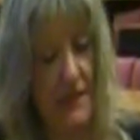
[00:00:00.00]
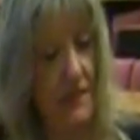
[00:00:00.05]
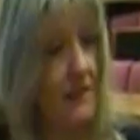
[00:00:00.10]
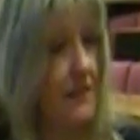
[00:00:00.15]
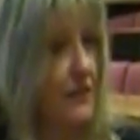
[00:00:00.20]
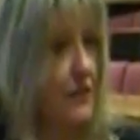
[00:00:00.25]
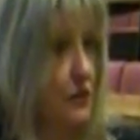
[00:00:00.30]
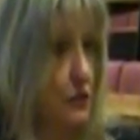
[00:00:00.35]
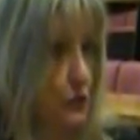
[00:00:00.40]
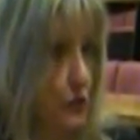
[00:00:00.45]

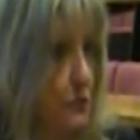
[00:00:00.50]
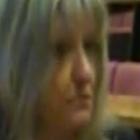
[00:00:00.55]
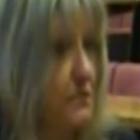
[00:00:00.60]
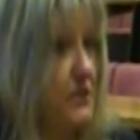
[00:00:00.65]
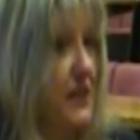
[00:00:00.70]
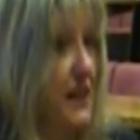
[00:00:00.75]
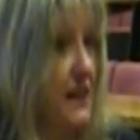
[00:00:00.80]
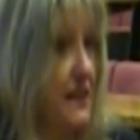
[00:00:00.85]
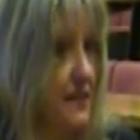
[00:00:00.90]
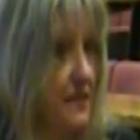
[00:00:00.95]

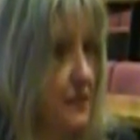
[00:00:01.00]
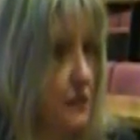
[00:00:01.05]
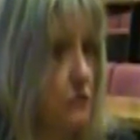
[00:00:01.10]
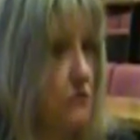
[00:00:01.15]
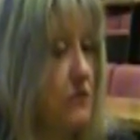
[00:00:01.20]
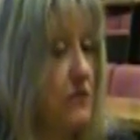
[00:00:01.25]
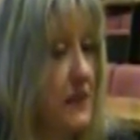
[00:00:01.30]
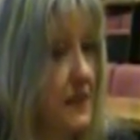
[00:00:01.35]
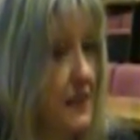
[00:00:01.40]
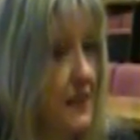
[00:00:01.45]
Scrubjays are
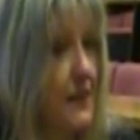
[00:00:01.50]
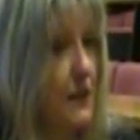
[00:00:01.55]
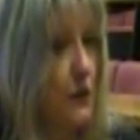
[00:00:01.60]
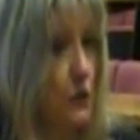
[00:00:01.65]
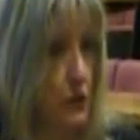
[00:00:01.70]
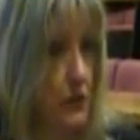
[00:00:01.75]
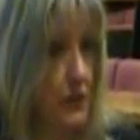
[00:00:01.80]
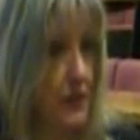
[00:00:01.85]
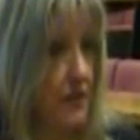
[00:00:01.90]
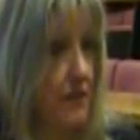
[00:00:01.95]
really
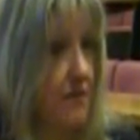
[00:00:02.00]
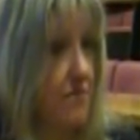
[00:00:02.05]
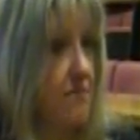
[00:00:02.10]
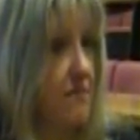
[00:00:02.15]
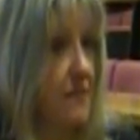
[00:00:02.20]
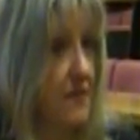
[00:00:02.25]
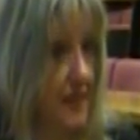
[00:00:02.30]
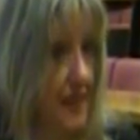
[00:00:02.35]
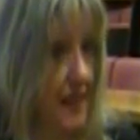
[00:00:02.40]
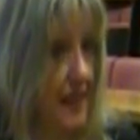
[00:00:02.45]
good at
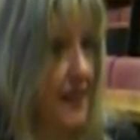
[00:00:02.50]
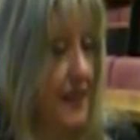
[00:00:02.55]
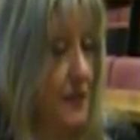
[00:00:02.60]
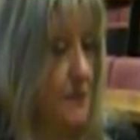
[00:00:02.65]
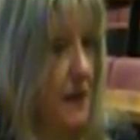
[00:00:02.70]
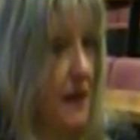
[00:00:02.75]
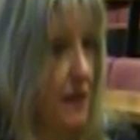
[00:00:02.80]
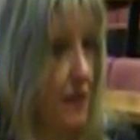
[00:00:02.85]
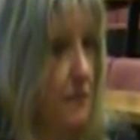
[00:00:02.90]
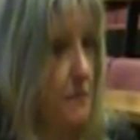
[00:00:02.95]
thinking
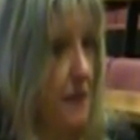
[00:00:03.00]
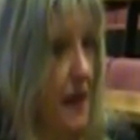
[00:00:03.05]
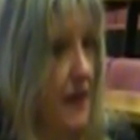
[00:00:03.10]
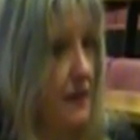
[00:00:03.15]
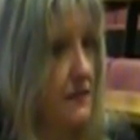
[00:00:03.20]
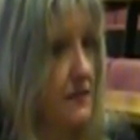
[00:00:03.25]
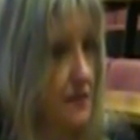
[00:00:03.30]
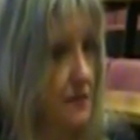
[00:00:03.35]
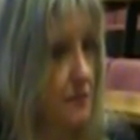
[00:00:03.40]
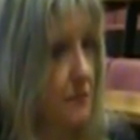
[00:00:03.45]
about the
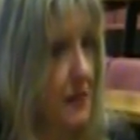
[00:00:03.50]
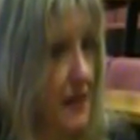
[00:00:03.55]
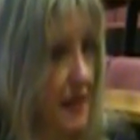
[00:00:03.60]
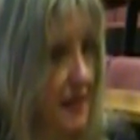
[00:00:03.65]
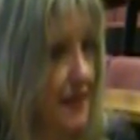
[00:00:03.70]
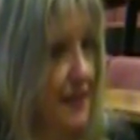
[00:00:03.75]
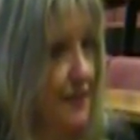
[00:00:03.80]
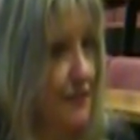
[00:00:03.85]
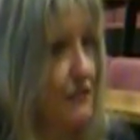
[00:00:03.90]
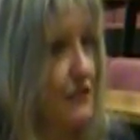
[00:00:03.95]
past and
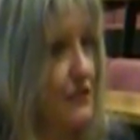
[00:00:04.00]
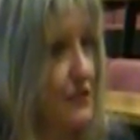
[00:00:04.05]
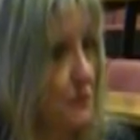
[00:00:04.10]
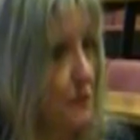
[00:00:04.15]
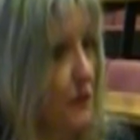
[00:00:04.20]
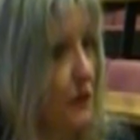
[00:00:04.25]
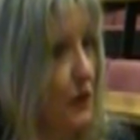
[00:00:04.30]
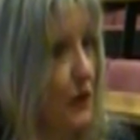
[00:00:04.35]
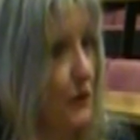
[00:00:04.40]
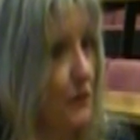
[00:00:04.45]
planning for
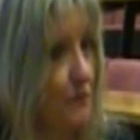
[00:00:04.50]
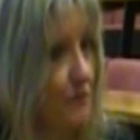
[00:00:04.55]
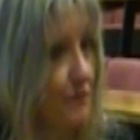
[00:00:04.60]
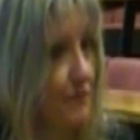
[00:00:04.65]
tomorrow.